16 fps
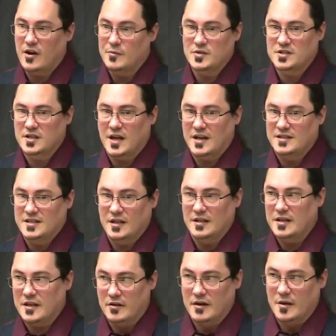I'm just the guy
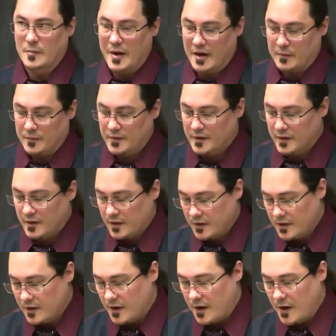telling the internet about
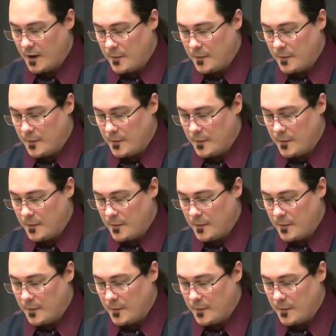them.